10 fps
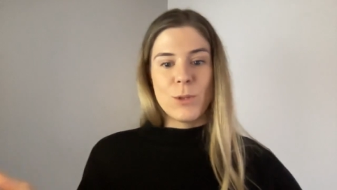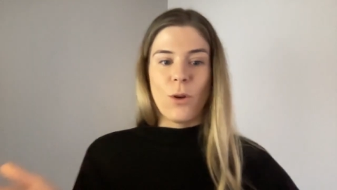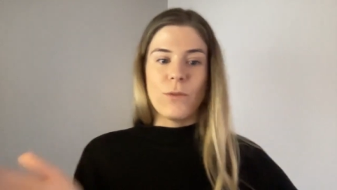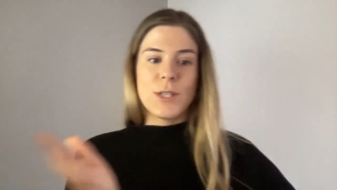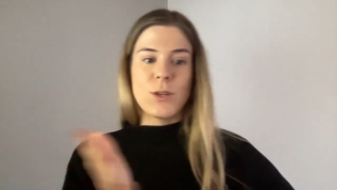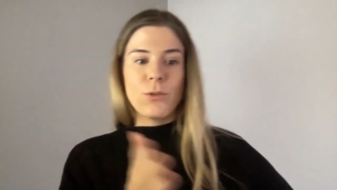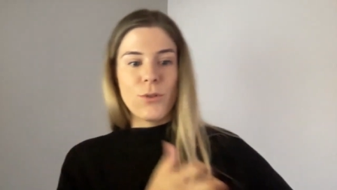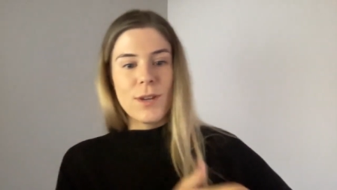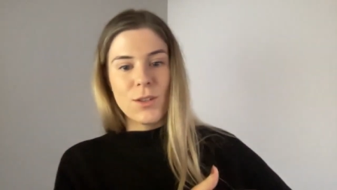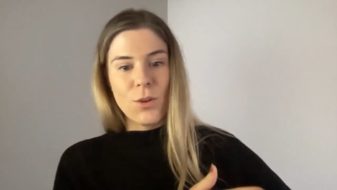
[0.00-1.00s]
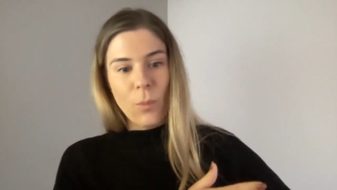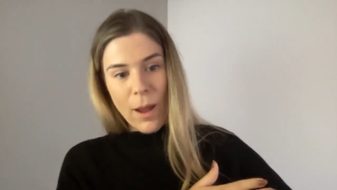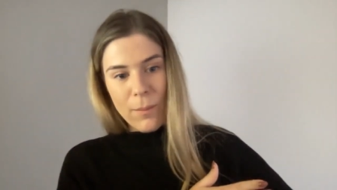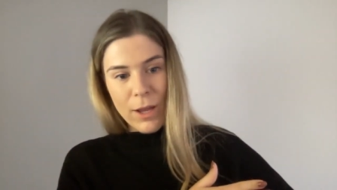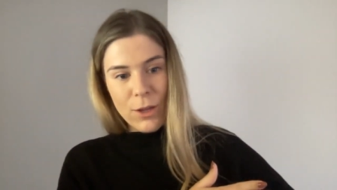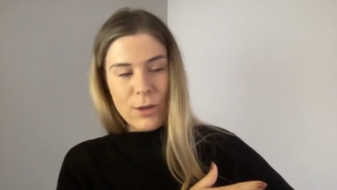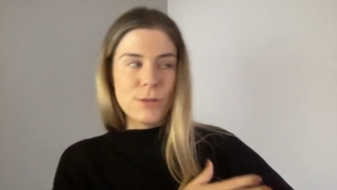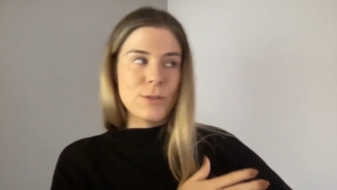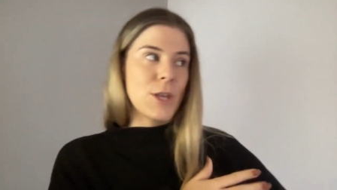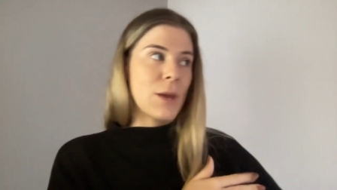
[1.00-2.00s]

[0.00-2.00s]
So obviously you're increasing your pipeline goals.